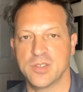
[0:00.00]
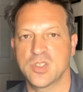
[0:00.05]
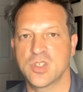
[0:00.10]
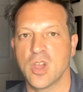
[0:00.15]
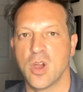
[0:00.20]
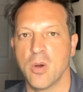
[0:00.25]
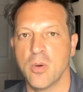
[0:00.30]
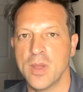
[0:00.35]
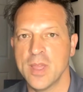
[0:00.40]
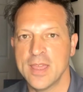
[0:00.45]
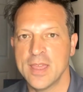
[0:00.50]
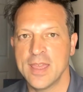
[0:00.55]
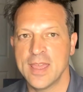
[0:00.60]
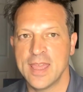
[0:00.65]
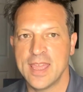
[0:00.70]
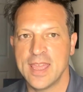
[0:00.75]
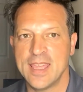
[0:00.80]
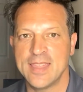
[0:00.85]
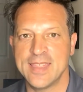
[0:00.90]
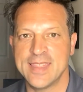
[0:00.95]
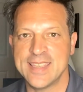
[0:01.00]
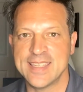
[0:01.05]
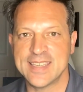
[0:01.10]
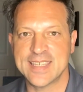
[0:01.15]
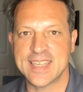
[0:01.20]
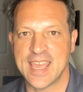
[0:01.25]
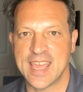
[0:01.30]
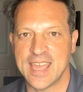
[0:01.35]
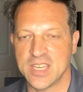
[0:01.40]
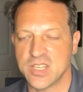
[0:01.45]
So in this
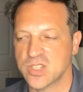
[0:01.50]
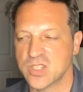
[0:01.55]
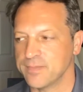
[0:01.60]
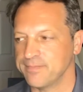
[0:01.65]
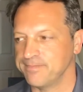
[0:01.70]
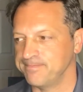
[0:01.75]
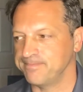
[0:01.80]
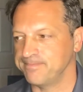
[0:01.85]
case,